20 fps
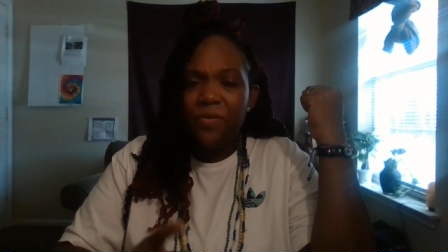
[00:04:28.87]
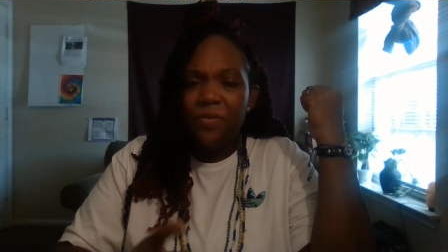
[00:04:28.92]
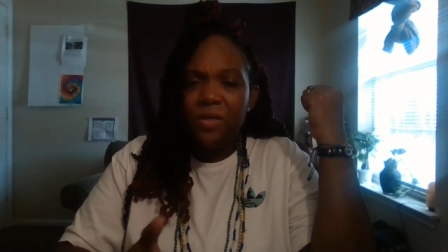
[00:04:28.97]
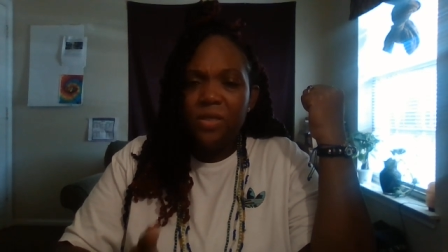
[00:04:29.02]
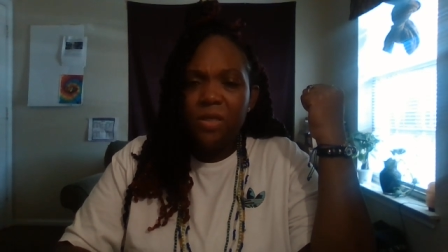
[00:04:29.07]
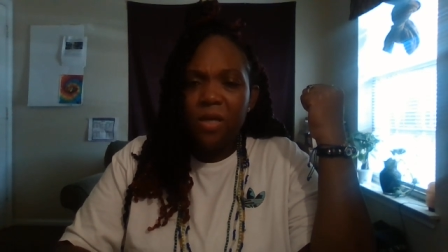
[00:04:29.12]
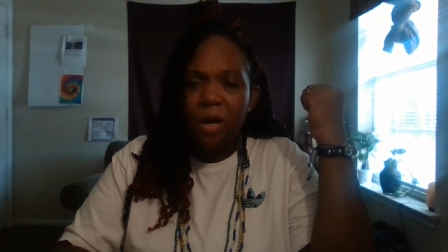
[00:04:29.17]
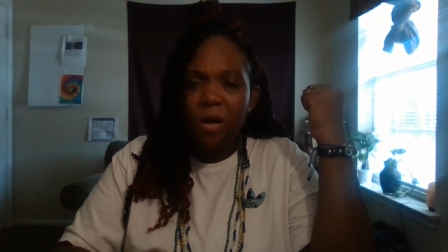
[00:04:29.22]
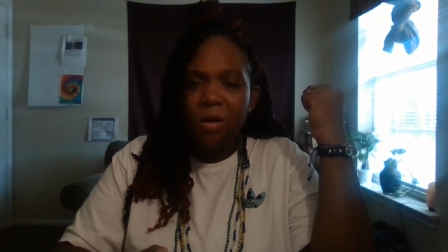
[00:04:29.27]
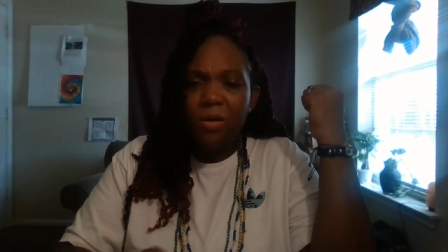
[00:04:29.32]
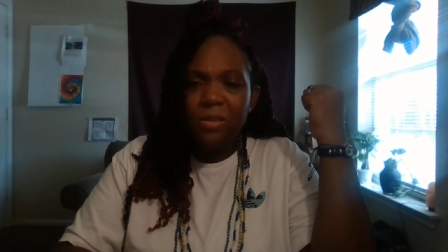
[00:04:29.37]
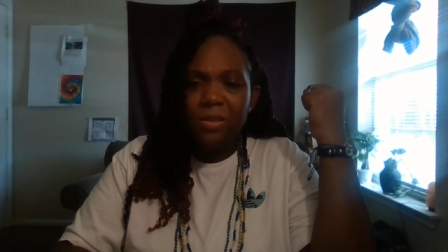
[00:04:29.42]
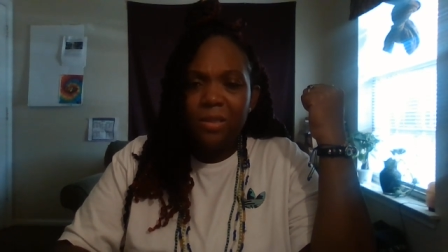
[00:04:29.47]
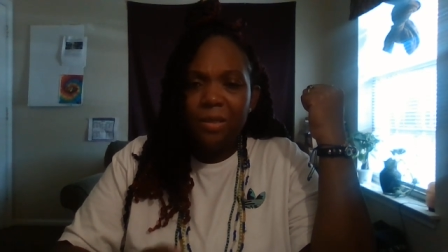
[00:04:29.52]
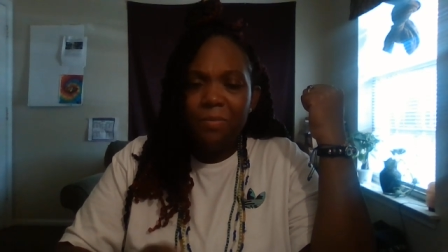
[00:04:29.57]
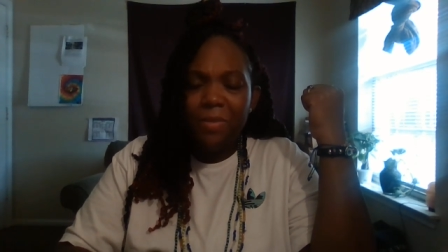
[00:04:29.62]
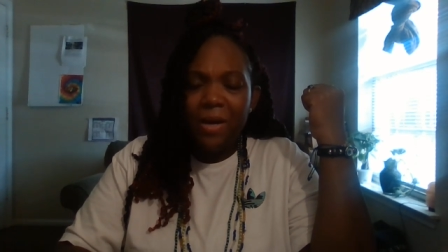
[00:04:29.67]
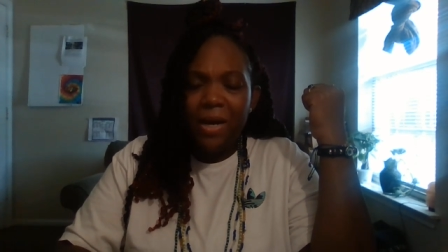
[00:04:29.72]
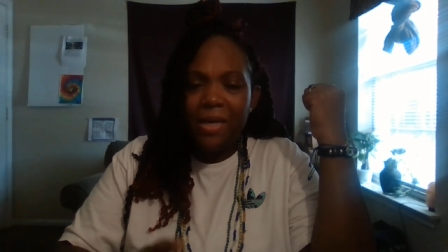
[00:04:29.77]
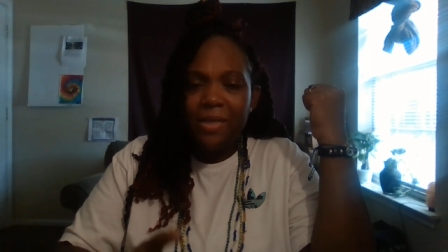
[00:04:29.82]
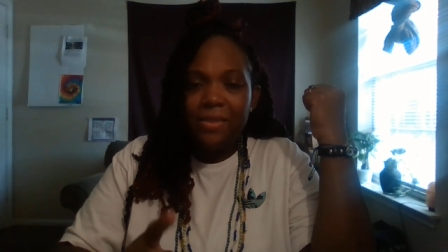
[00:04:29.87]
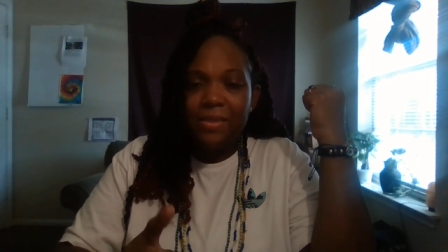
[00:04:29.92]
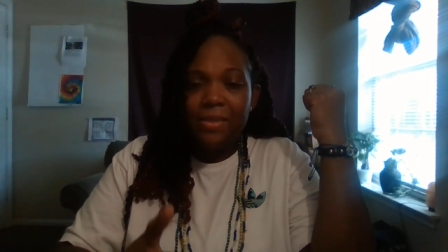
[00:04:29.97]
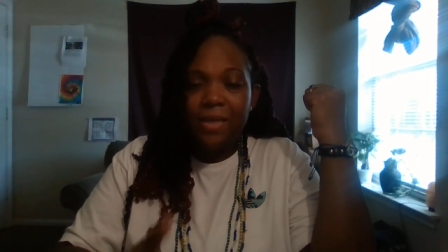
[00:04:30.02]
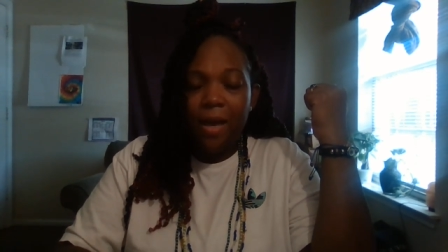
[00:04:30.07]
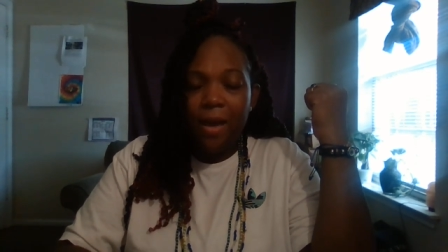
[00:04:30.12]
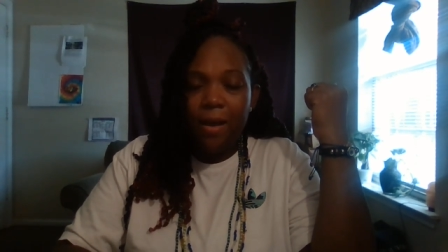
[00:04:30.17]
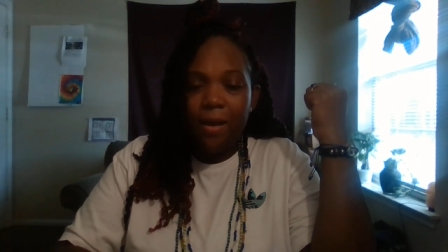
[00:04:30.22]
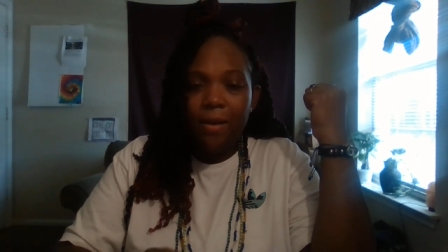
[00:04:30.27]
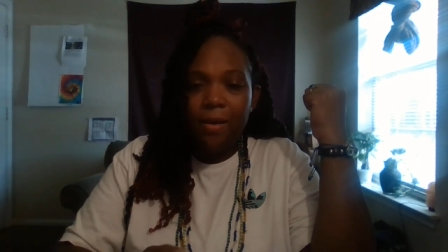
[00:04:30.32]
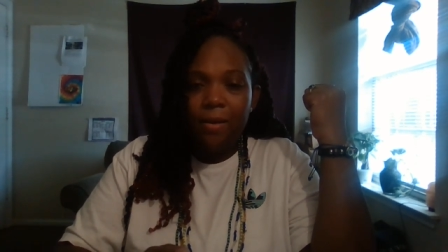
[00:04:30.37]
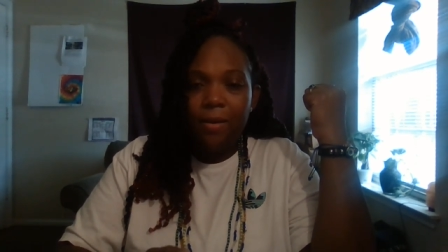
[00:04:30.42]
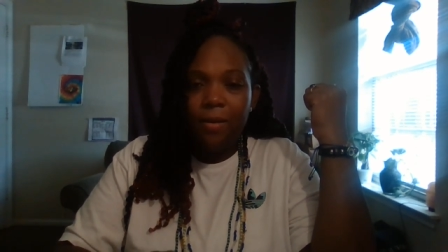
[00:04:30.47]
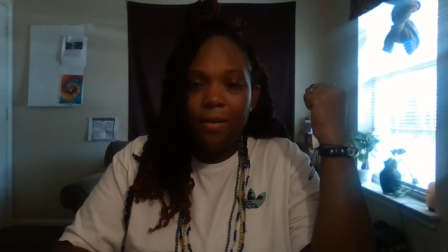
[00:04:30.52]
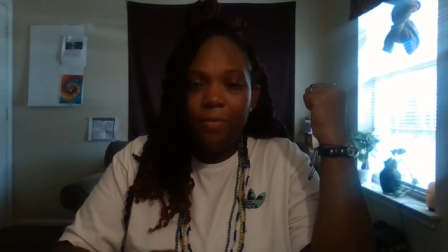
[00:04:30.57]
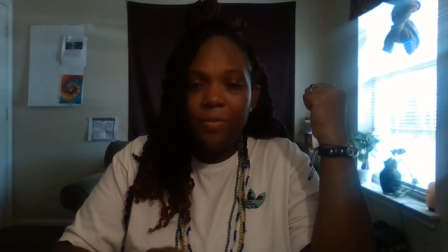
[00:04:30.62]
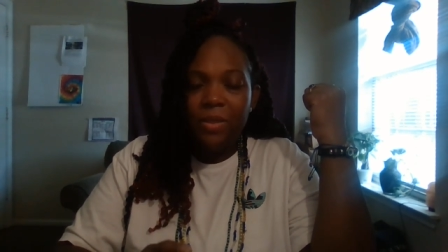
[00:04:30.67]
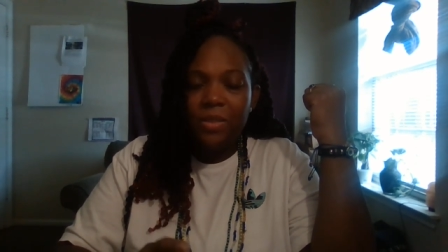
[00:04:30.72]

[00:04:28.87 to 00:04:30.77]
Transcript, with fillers: it's costing my time,